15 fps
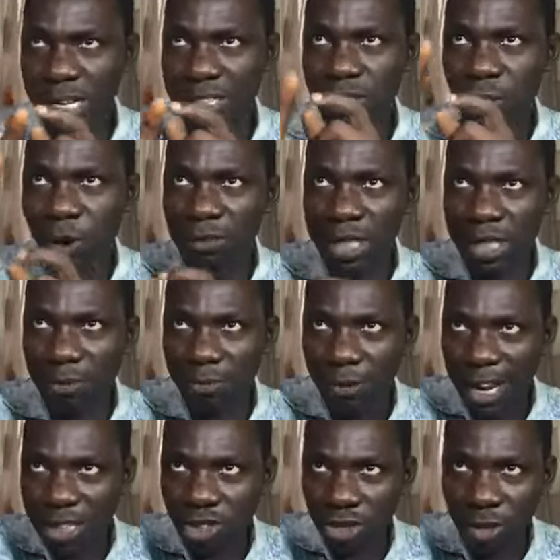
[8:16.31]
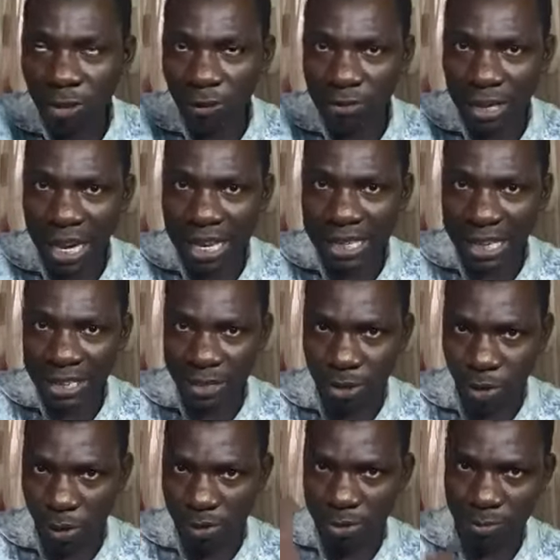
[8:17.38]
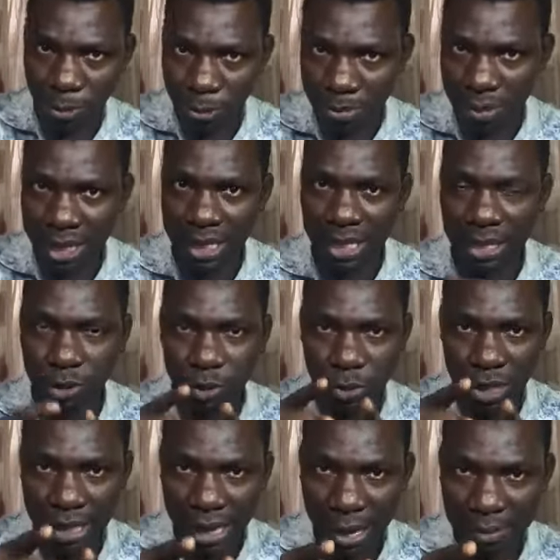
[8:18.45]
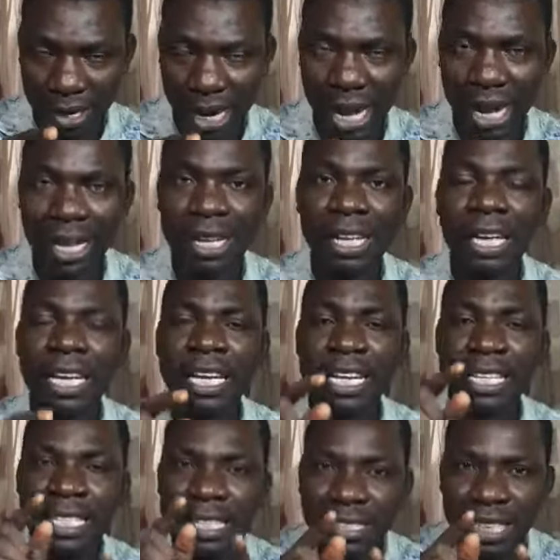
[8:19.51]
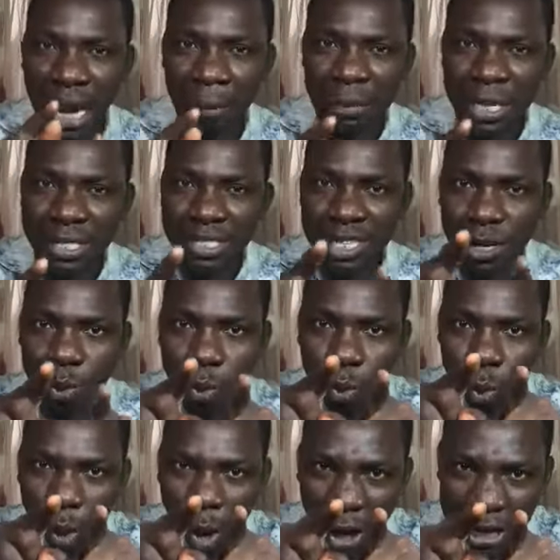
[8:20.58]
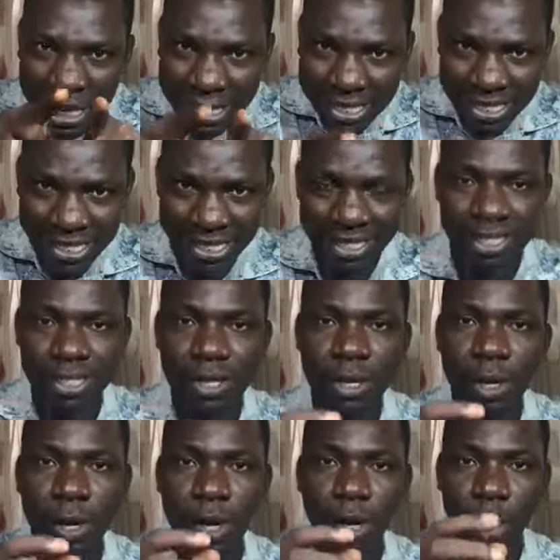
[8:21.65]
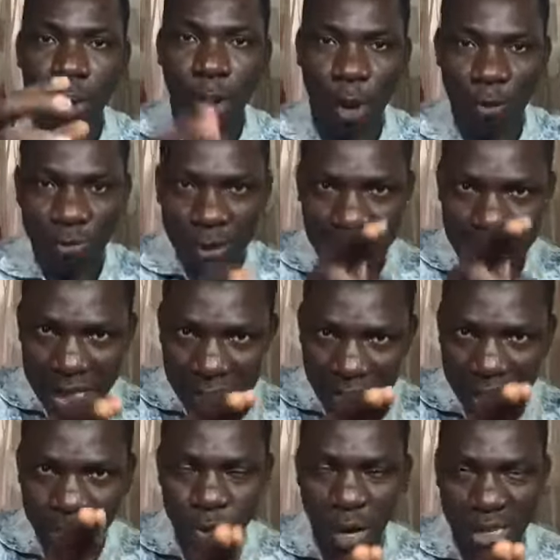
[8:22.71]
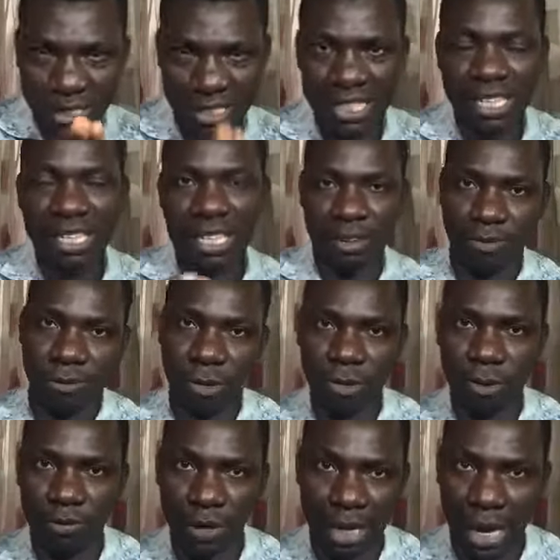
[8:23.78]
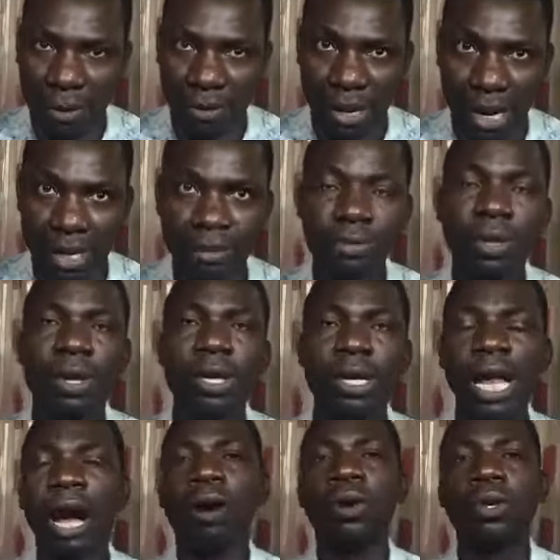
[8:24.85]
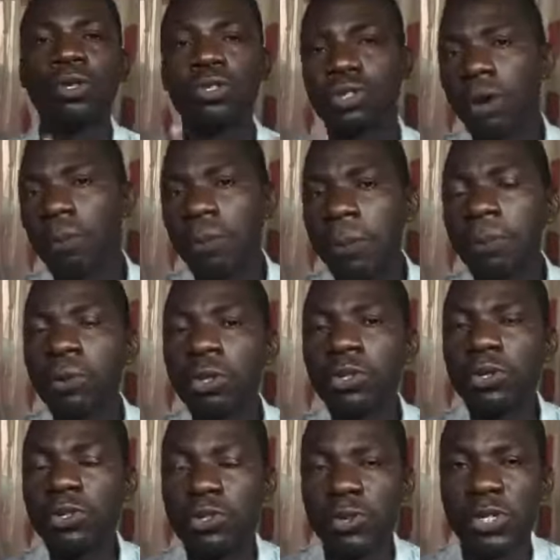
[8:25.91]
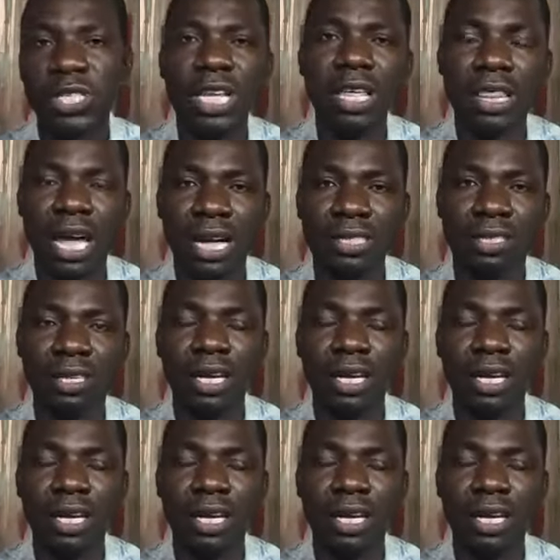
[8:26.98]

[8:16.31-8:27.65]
of the light that is coming from me into the camera determines the quality of the image you are seeing in front of the camera. Now, some people used to say that